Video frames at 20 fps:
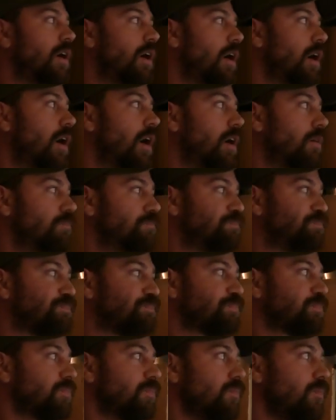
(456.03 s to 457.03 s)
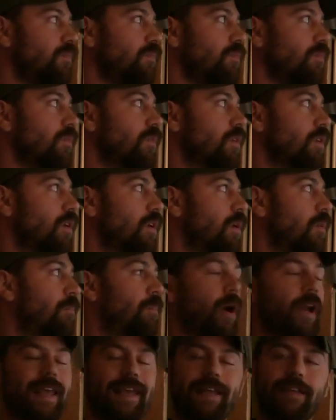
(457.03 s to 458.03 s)
Um,
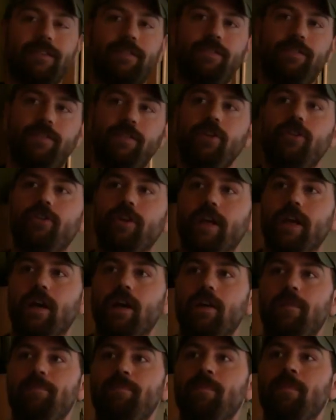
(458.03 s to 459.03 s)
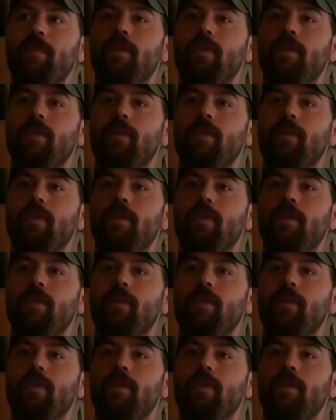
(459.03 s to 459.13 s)
but in Syria,